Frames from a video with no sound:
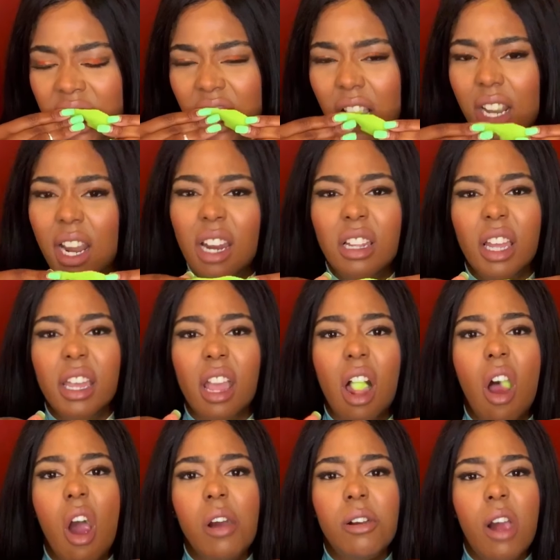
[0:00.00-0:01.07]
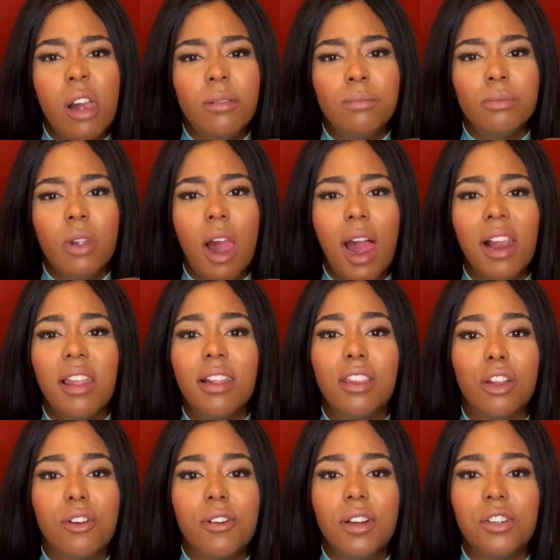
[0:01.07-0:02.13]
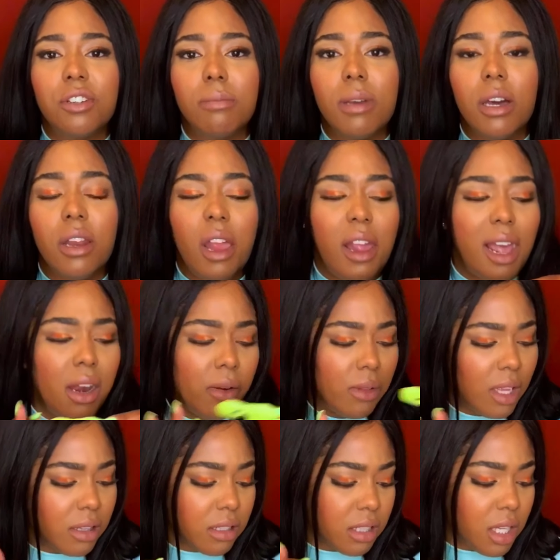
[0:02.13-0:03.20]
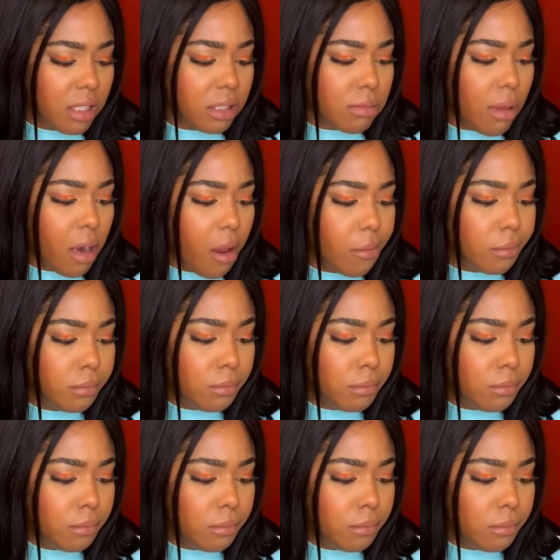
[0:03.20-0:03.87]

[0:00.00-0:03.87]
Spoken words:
I kind of like it. I like the crunch about it. I don't like the taste about it.